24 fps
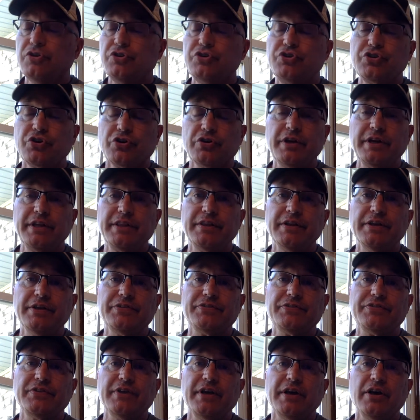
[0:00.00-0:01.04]
During
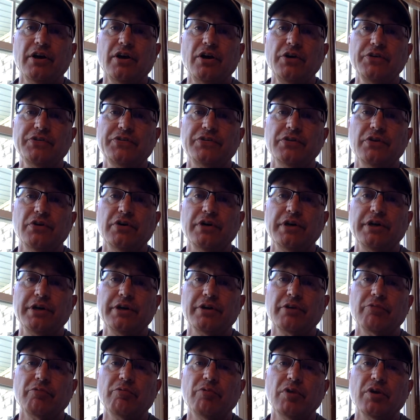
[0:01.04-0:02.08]
this, they also
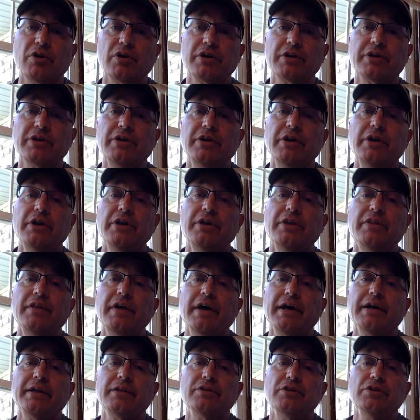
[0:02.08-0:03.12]
hear word
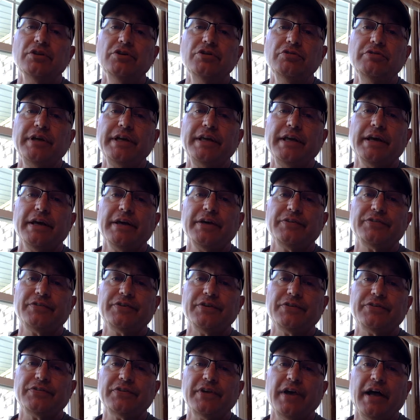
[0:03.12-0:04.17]
that Louis has
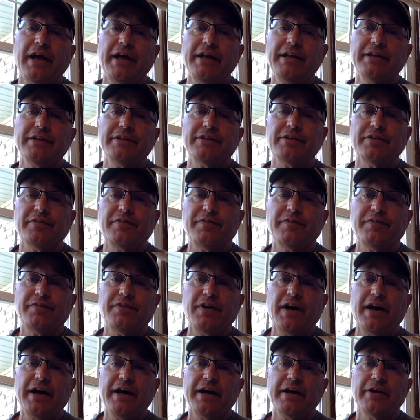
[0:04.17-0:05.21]
decided to
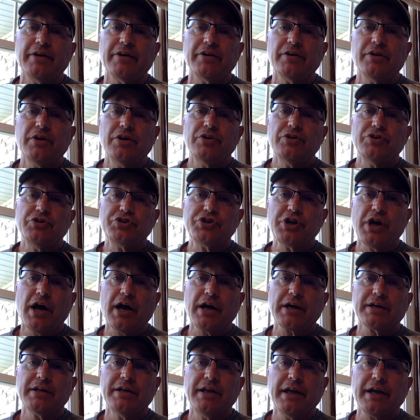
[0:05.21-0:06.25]
fire
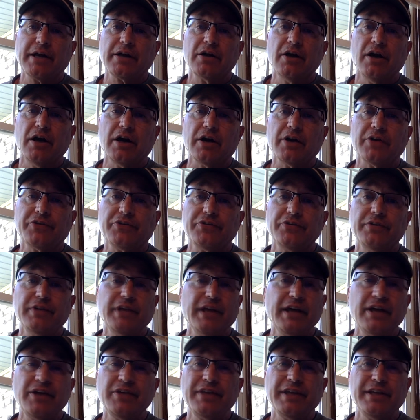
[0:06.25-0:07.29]
Jacques Necker. So
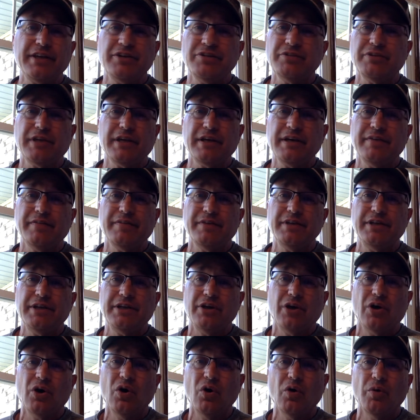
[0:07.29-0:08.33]
now they don't have any
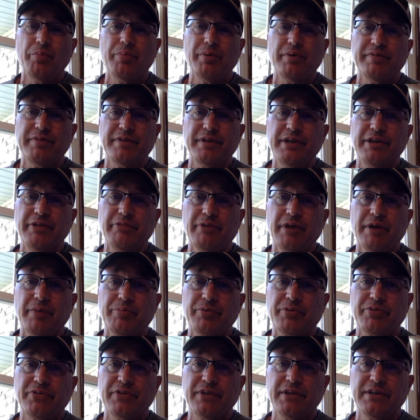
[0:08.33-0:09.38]
hope of any
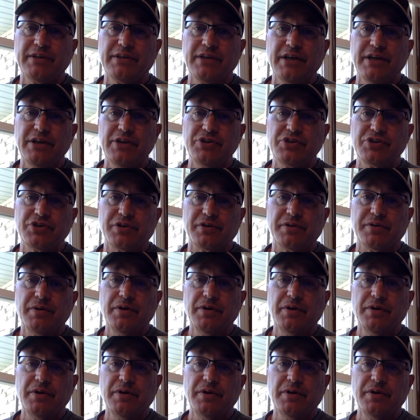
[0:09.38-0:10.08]
representation.